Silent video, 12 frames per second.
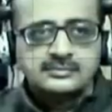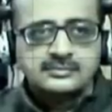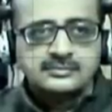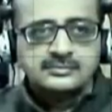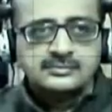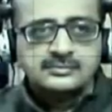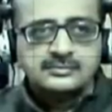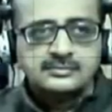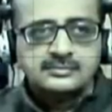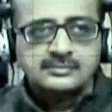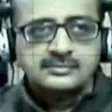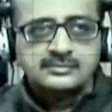
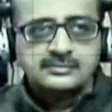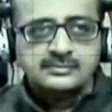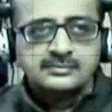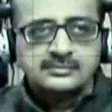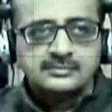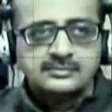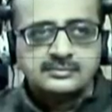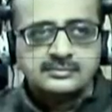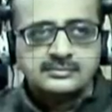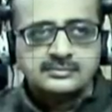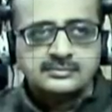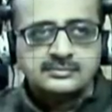
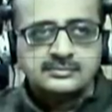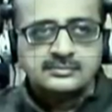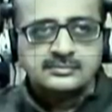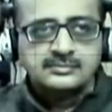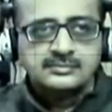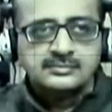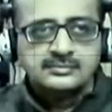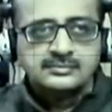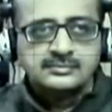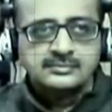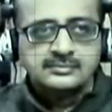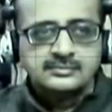
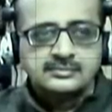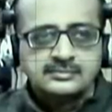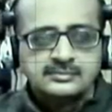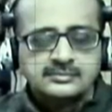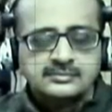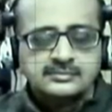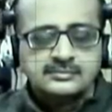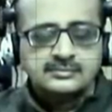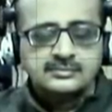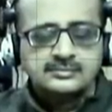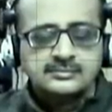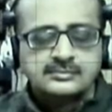
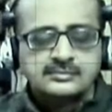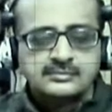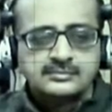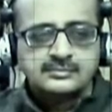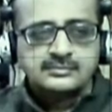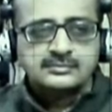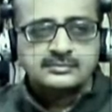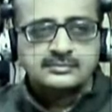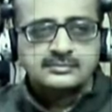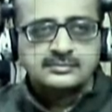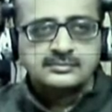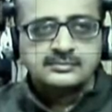
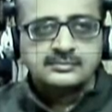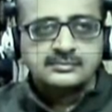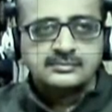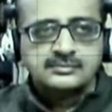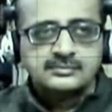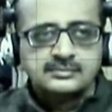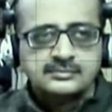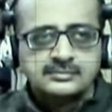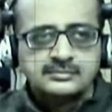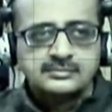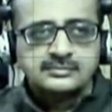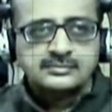
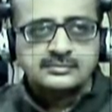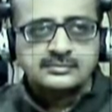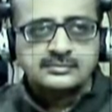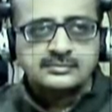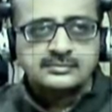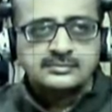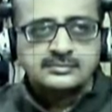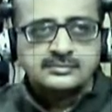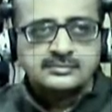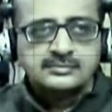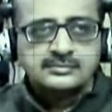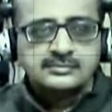
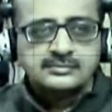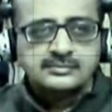[no speech]